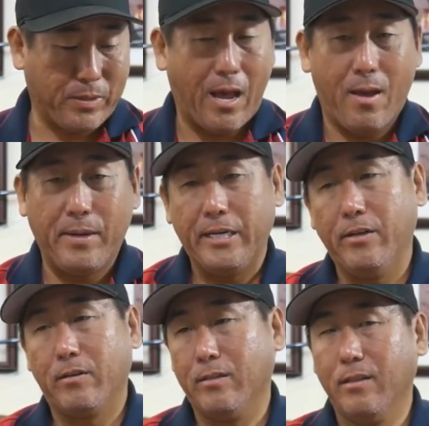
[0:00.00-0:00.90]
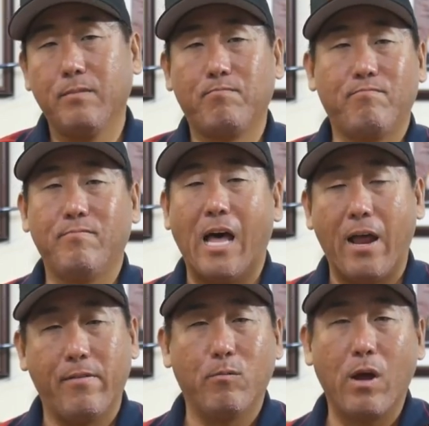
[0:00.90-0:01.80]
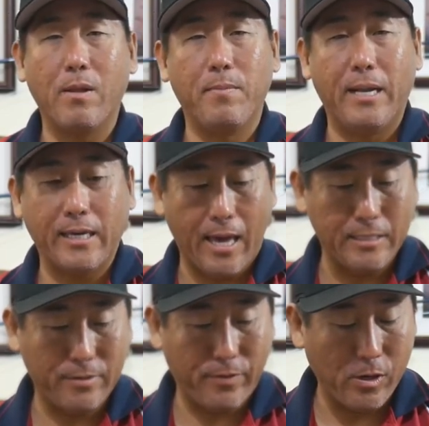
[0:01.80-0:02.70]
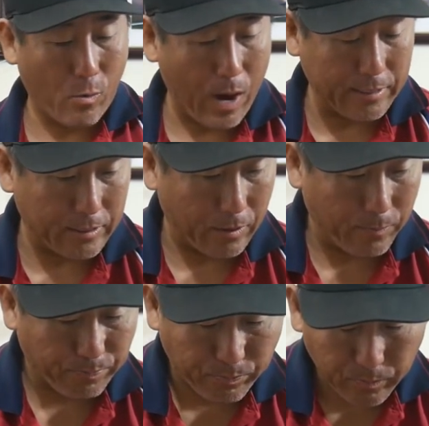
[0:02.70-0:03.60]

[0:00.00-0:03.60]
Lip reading: I mean, you could not even run them in a case if you don't want to.